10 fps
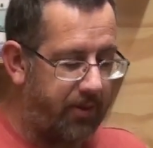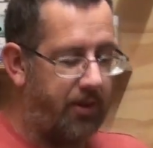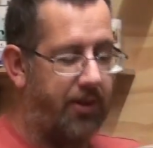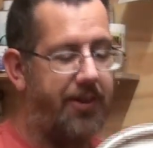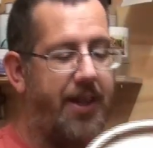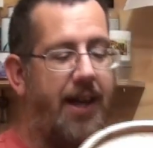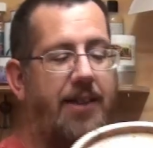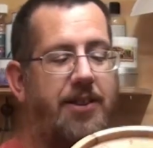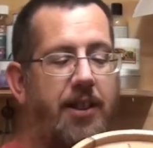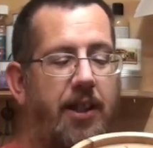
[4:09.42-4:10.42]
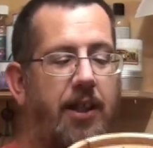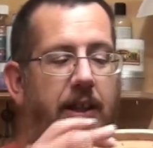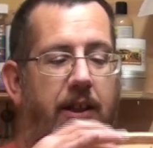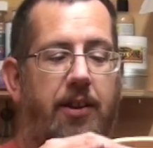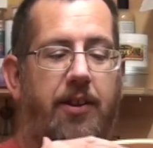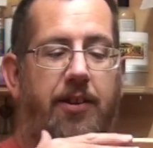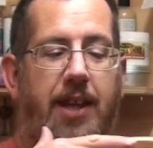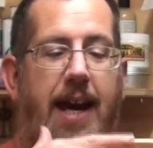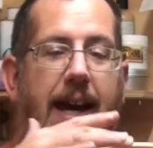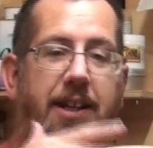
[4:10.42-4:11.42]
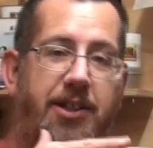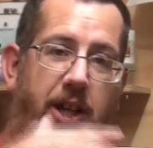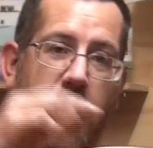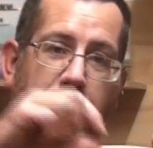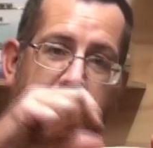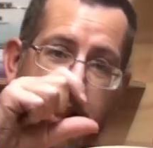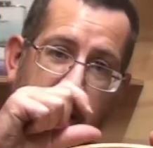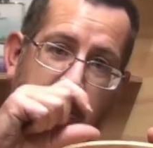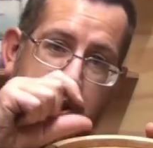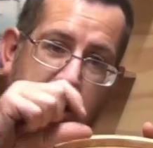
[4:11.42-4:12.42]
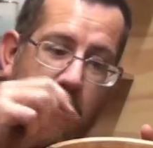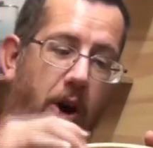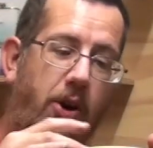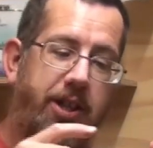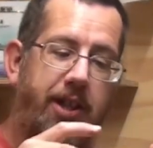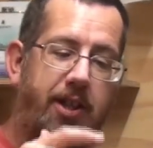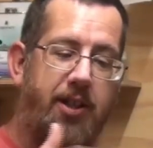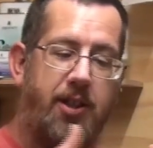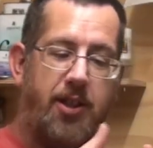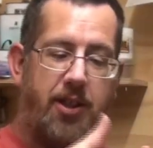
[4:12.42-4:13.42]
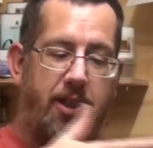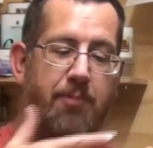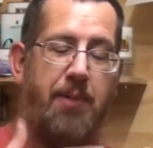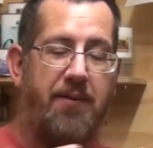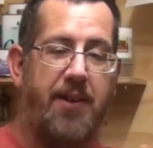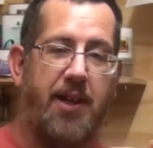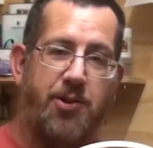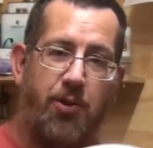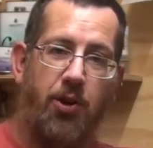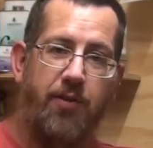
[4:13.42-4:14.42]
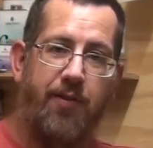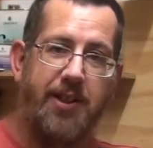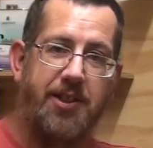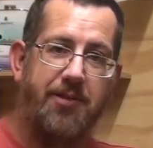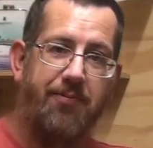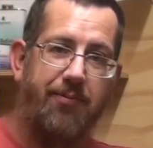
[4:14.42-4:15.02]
like that, the hands are only going to go so high above the actual clock face.